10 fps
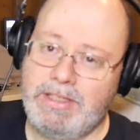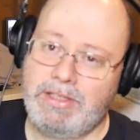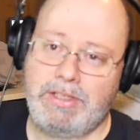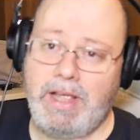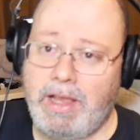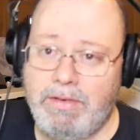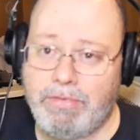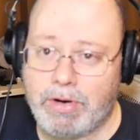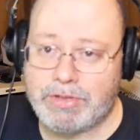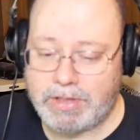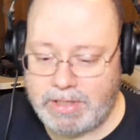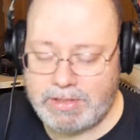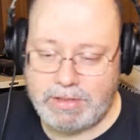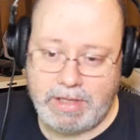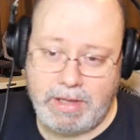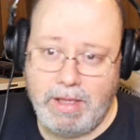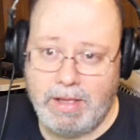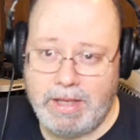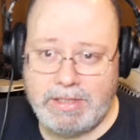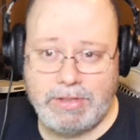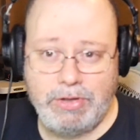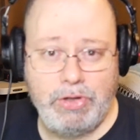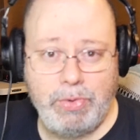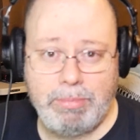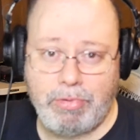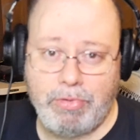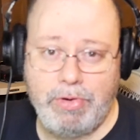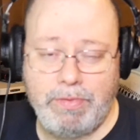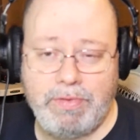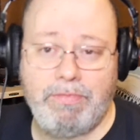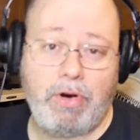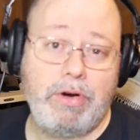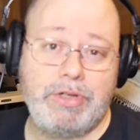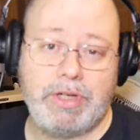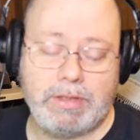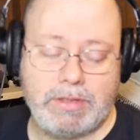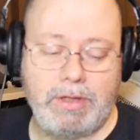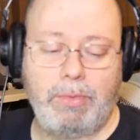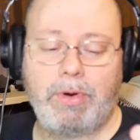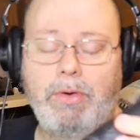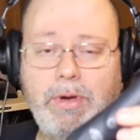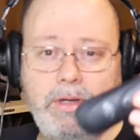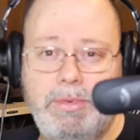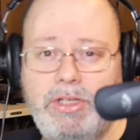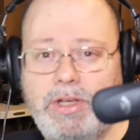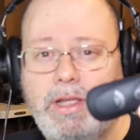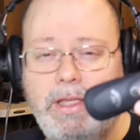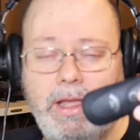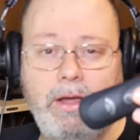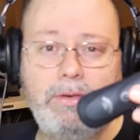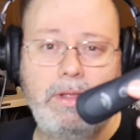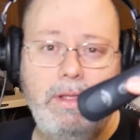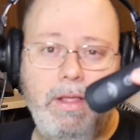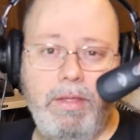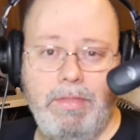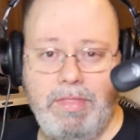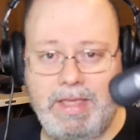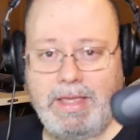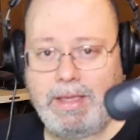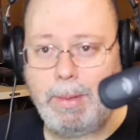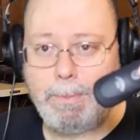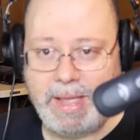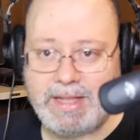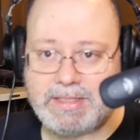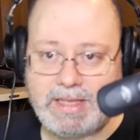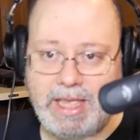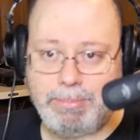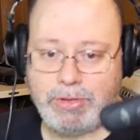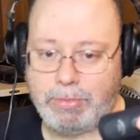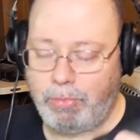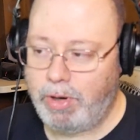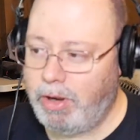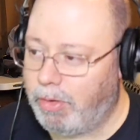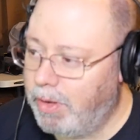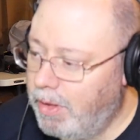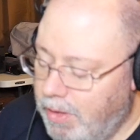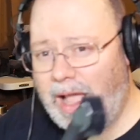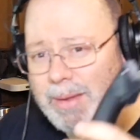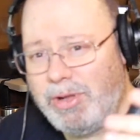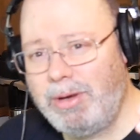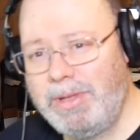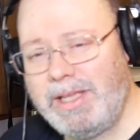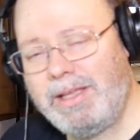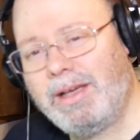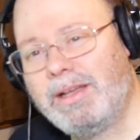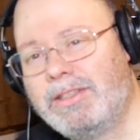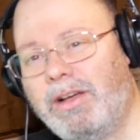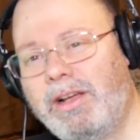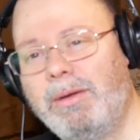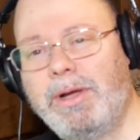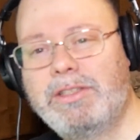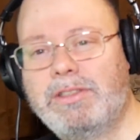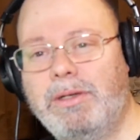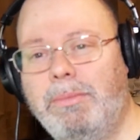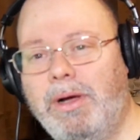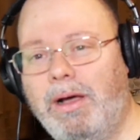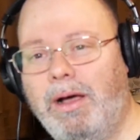the second version. It's the new improved version. So we're going to be checking out the Manscaped 2.0. I'm going to be talking about some